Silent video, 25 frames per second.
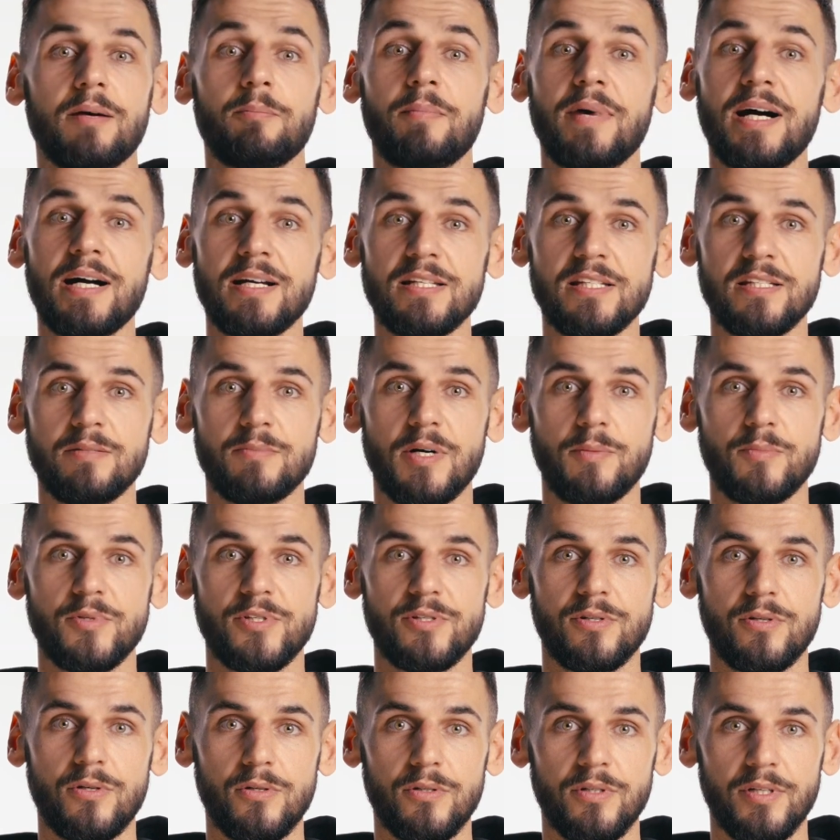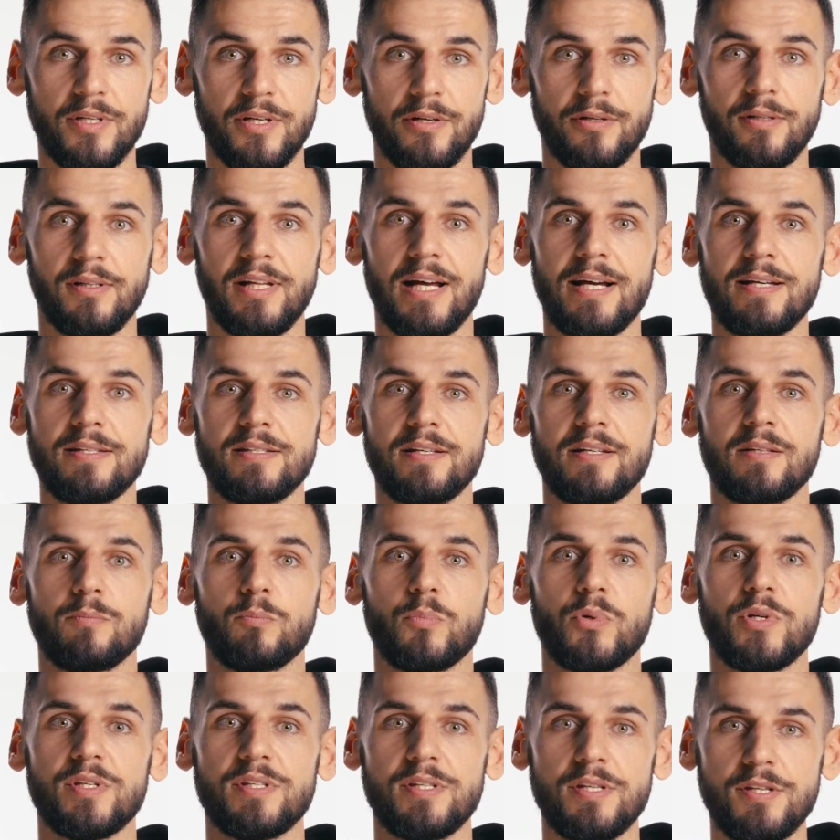maximum score here lies in
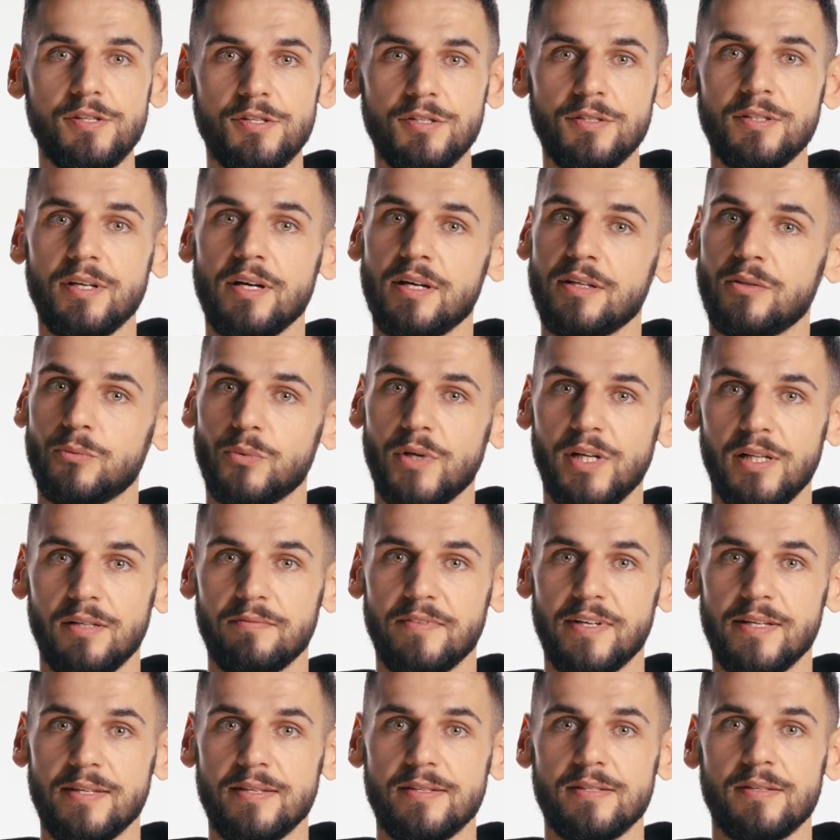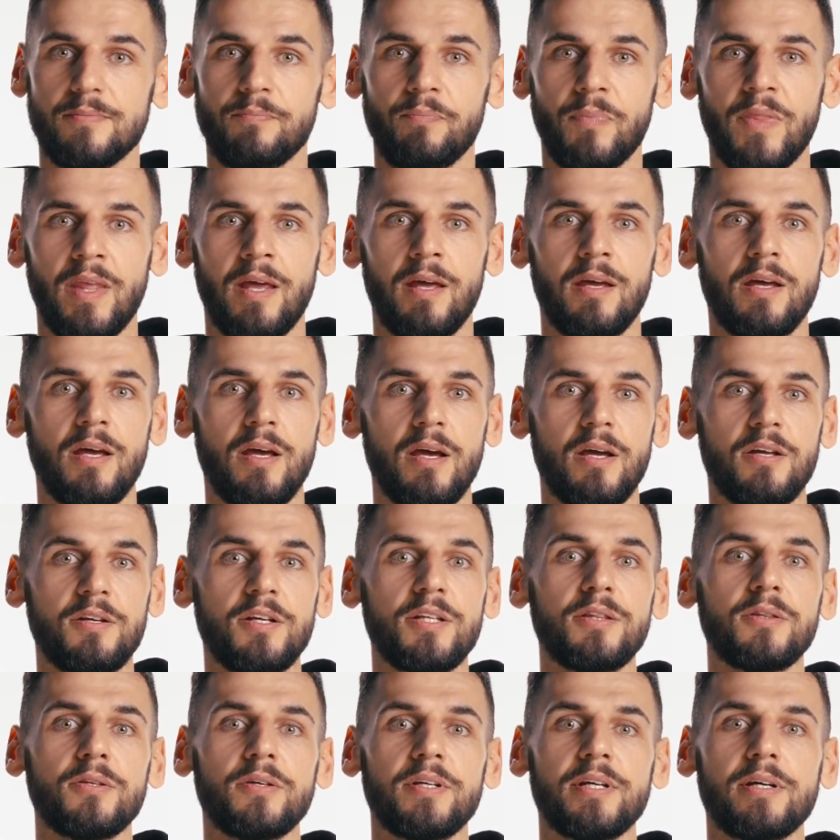precision and relevance. You
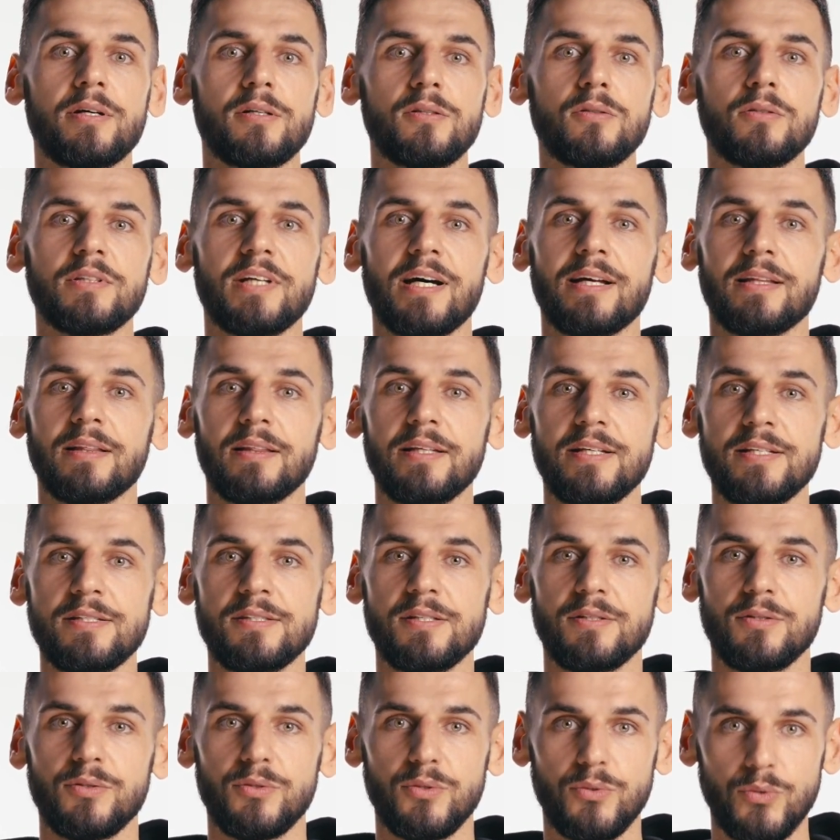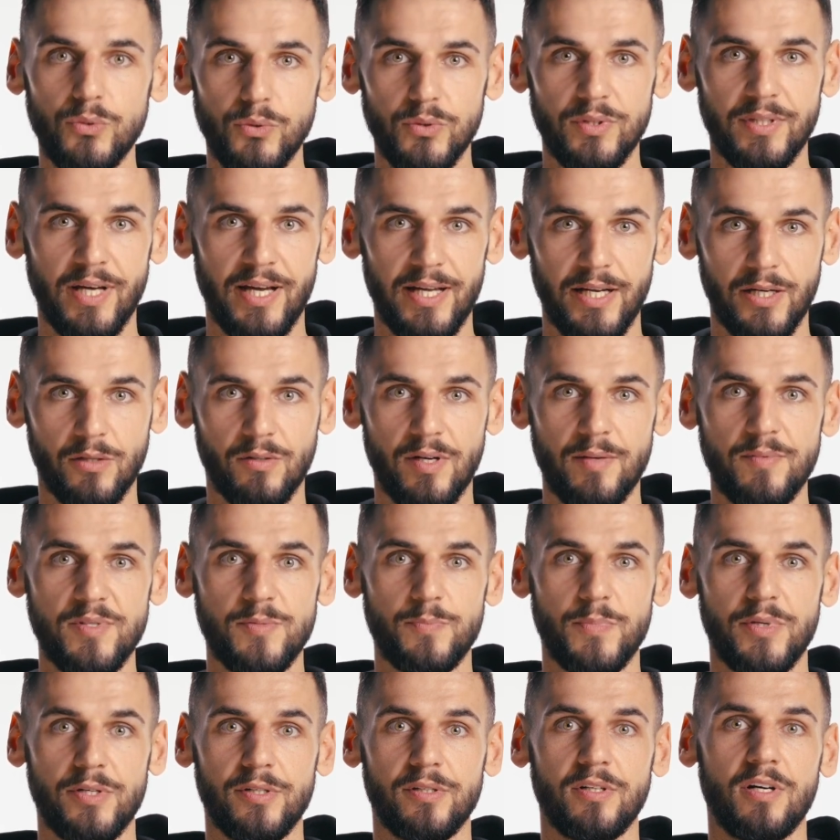need to include at least 2 diagrams
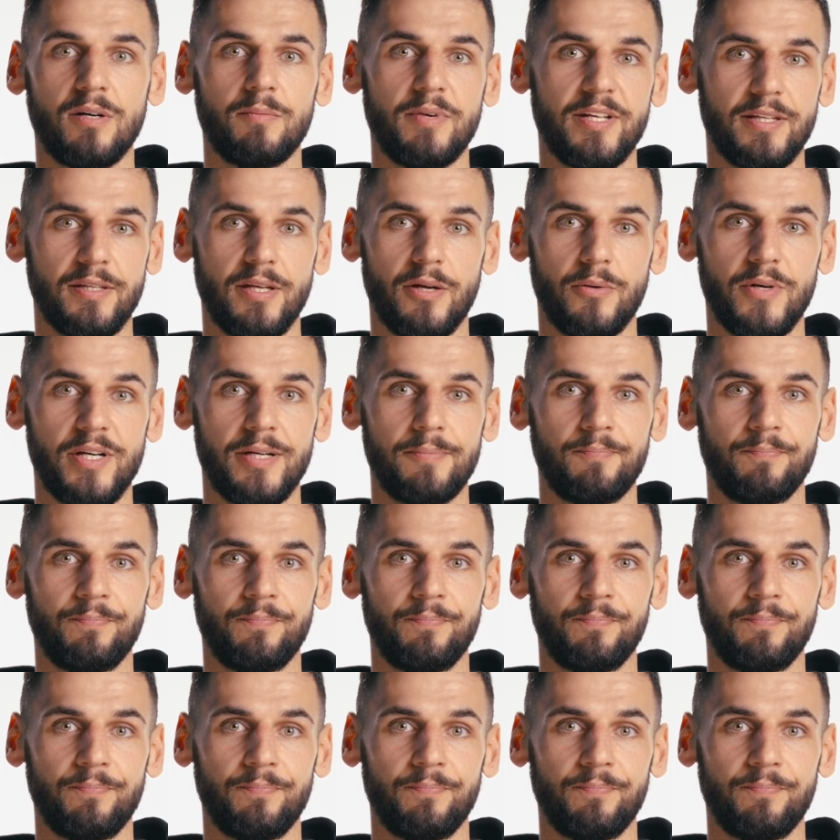per commentary.